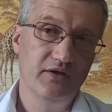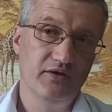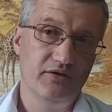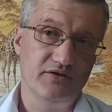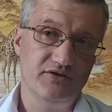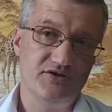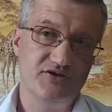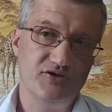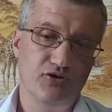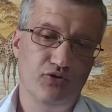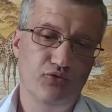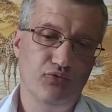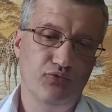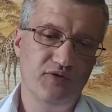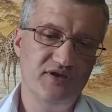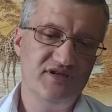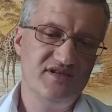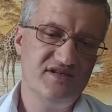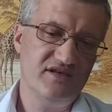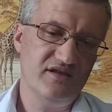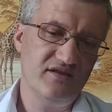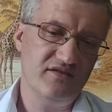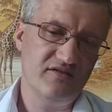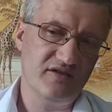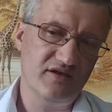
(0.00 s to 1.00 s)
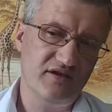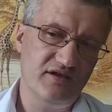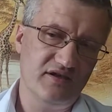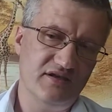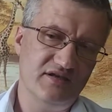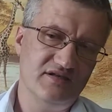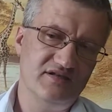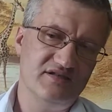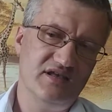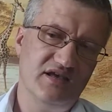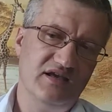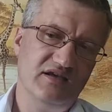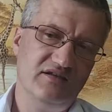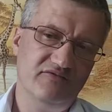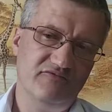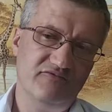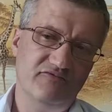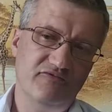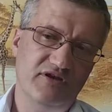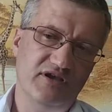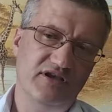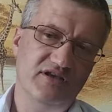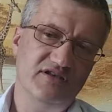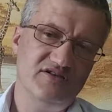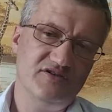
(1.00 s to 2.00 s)
So we see the exact
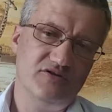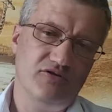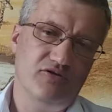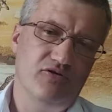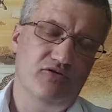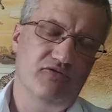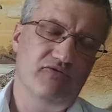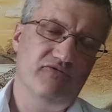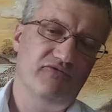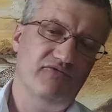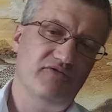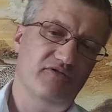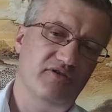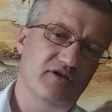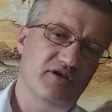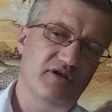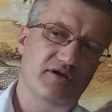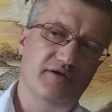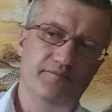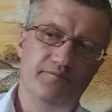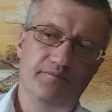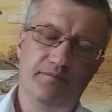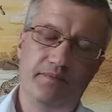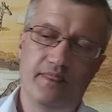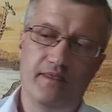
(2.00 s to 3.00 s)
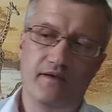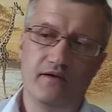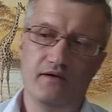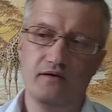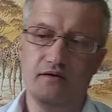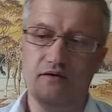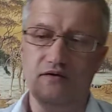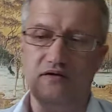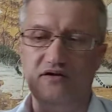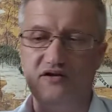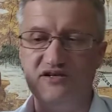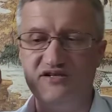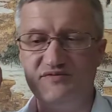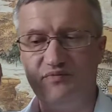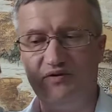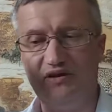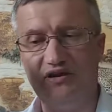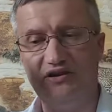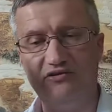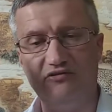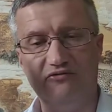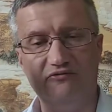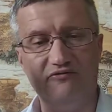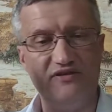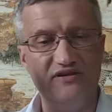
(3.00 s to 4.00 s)
trace of the
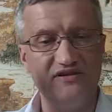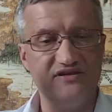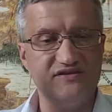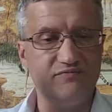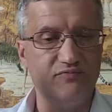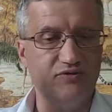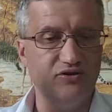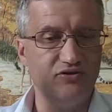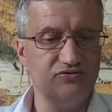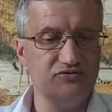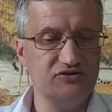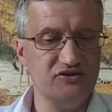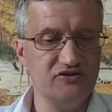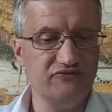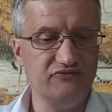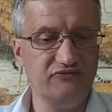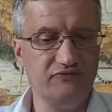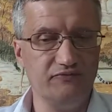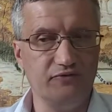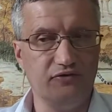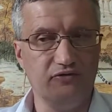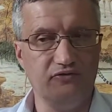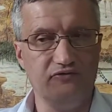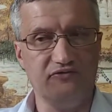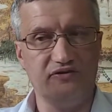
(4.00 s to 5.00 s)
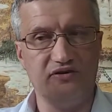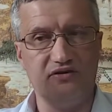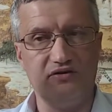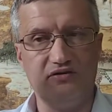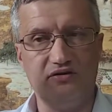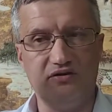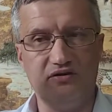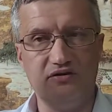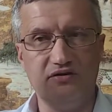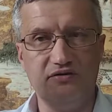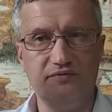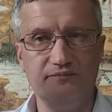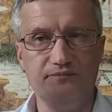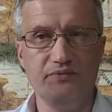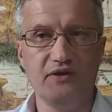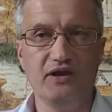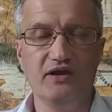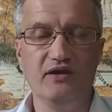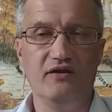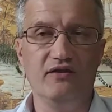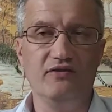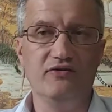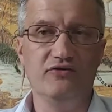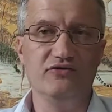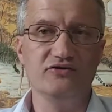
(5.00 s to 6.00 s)
spread of this motif of the cock,
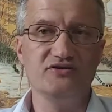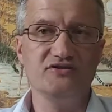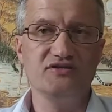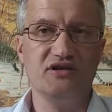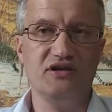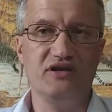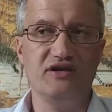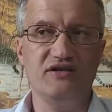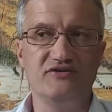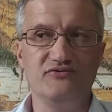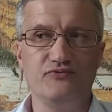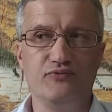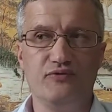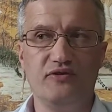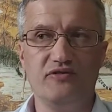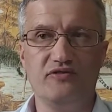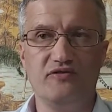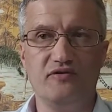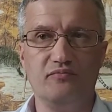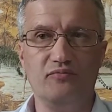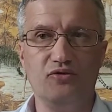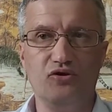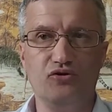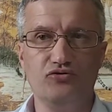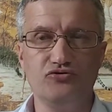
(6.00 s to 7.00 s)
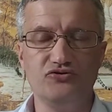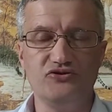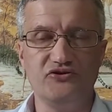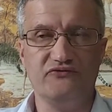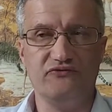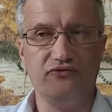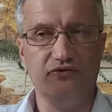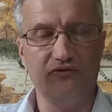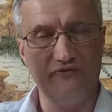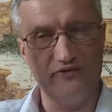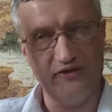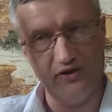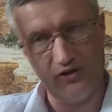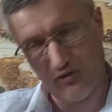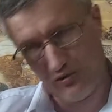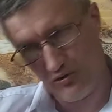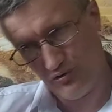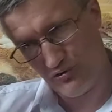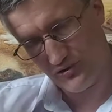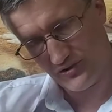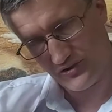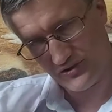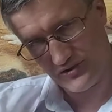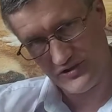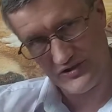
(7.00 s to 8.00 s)
alongside with the motif of the
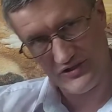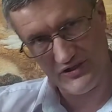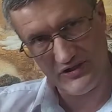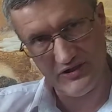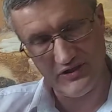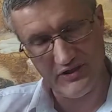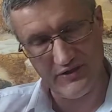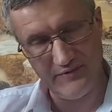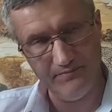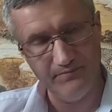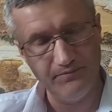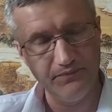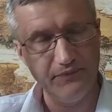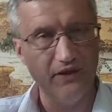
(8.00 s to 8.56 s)
horned deer,